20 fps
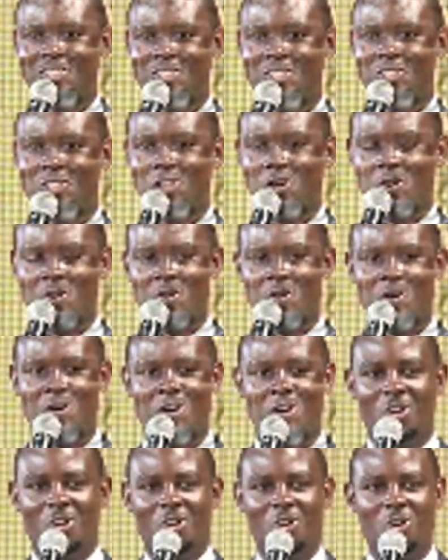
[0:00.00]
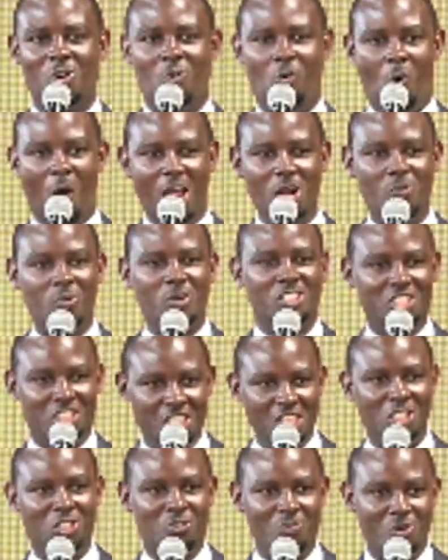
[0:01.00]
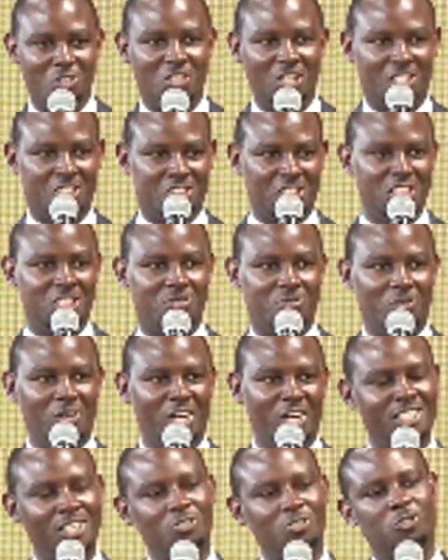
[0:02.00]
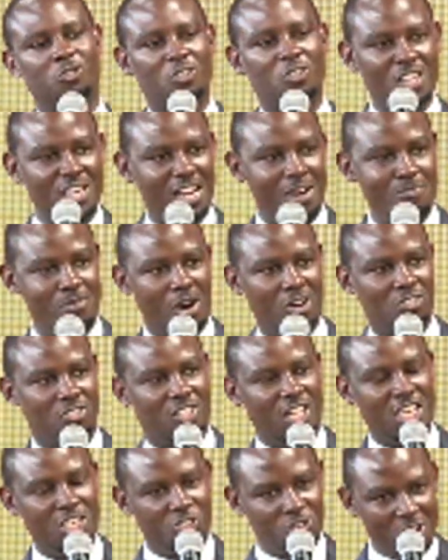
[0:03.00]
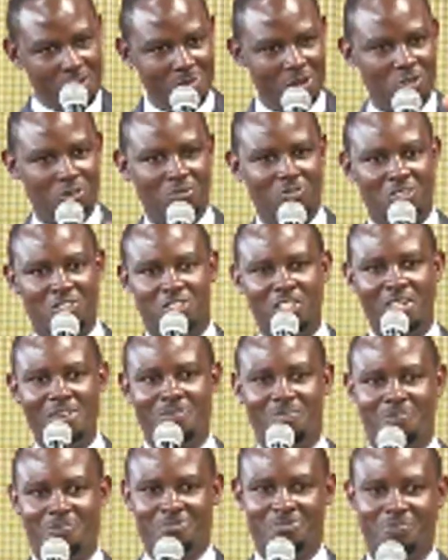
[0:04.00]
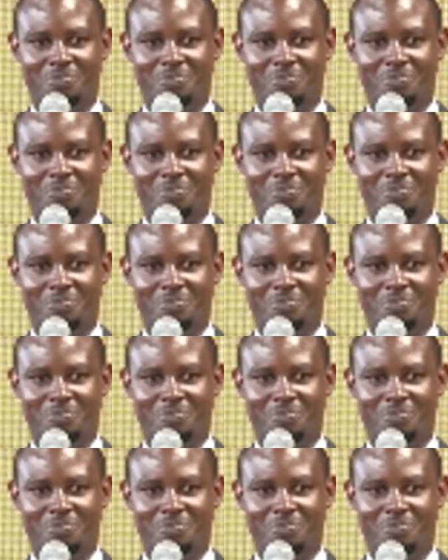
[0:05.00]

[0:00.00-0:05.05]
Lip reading: So, while we seek to be successful, let us also think about the enjoyment.